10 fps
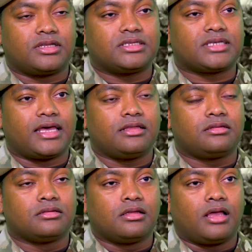So I
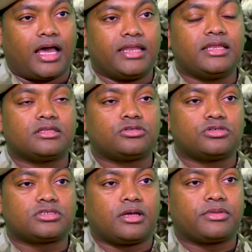decided I needed
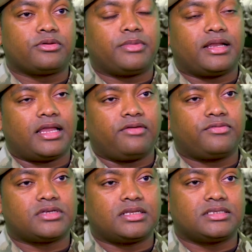to do something with my
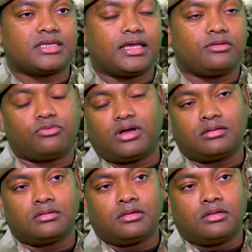life. So I decided,
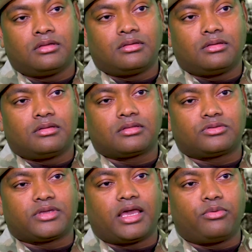well,
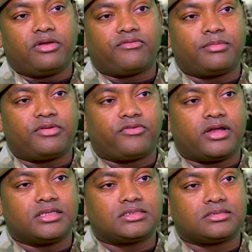to get away from the
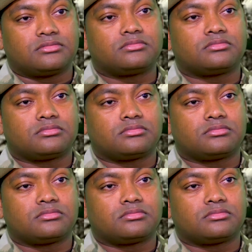friends,